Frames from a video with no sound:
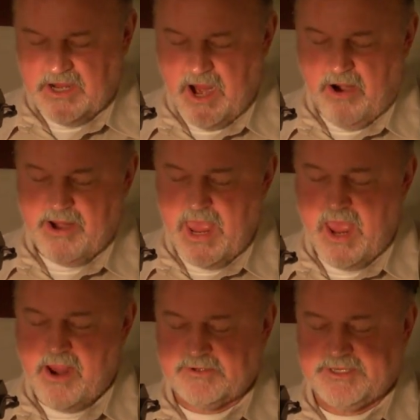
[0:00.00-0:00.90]
our
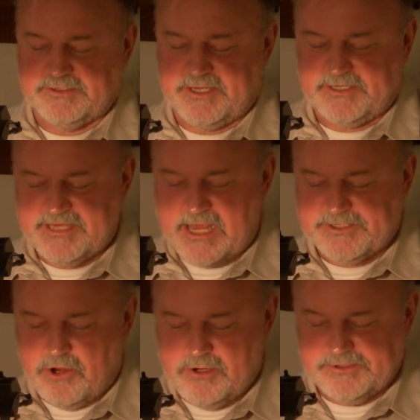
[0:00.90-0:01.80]
heirs and
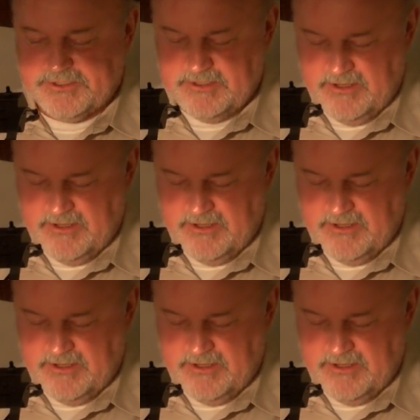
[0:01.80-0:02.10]
successors,